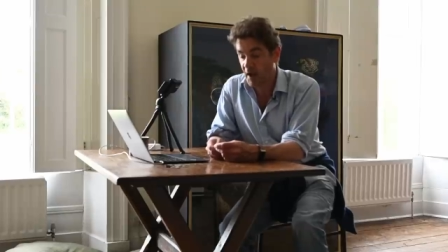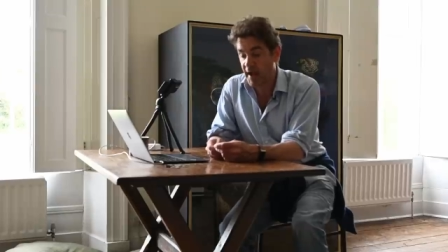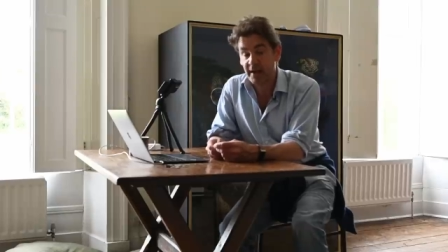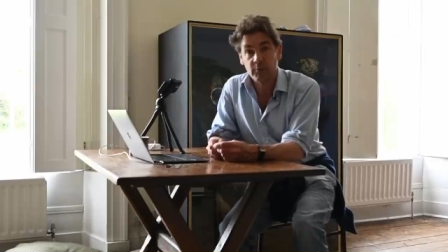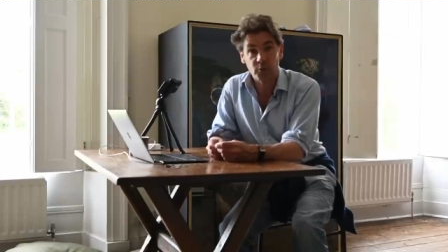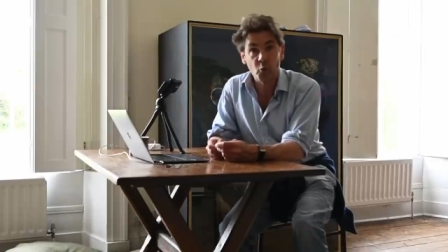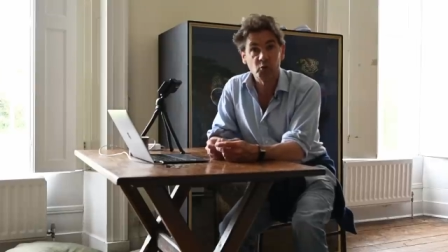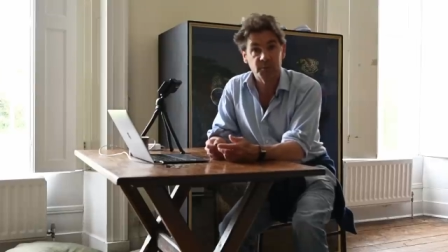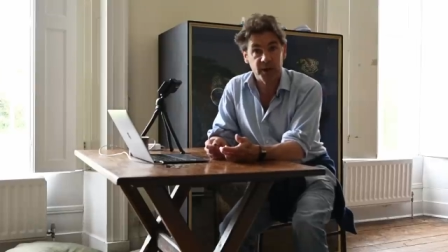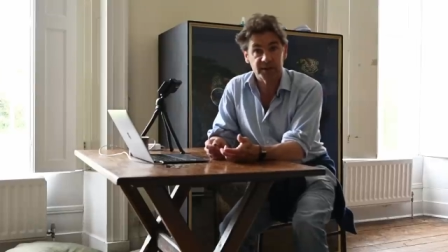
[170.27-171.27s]
I hadn't
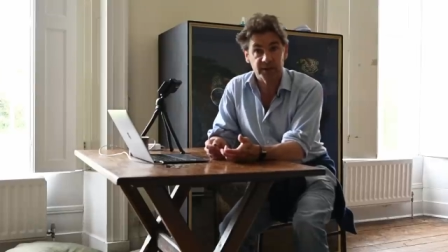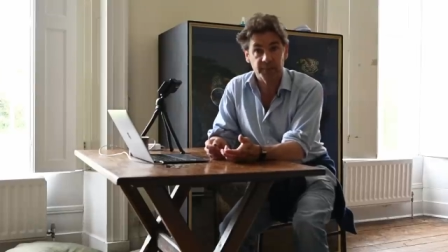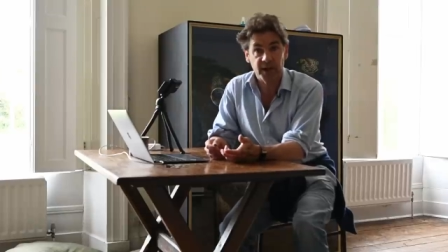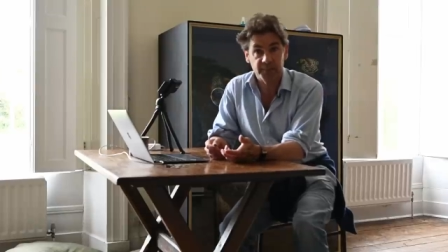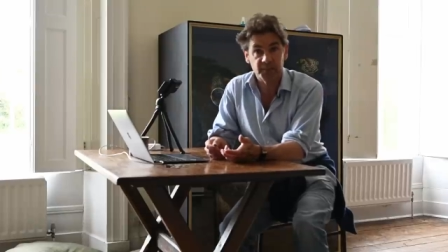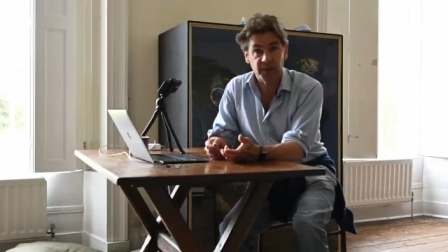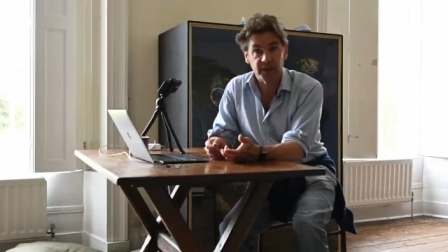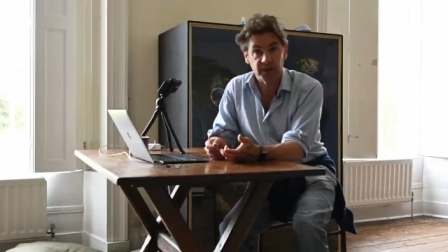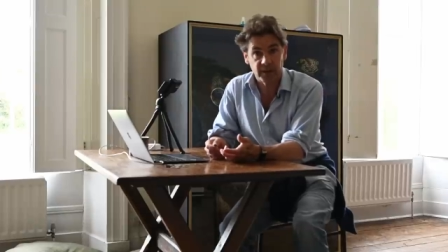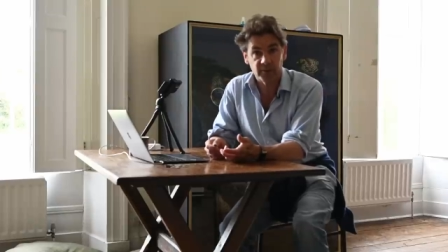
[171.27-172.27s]
thought about it perhaps
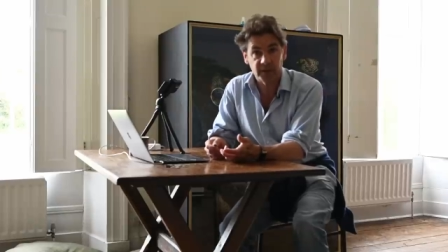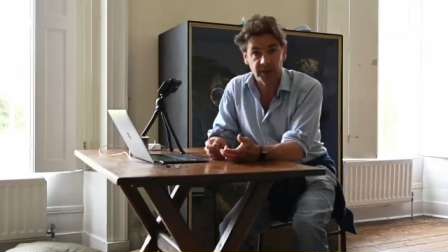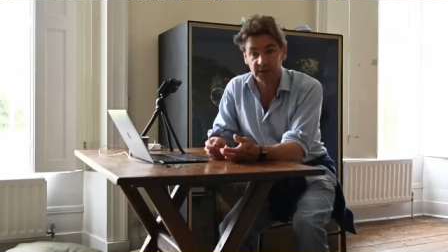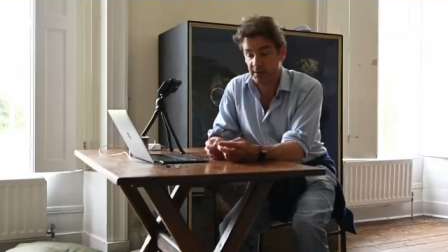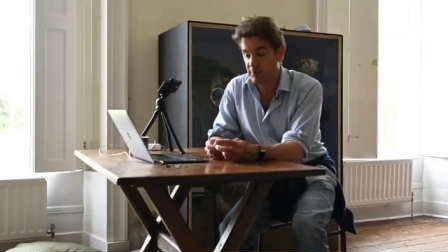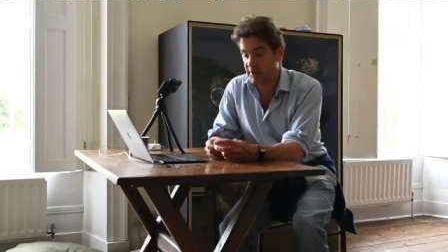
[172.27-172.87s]
being uh, gilded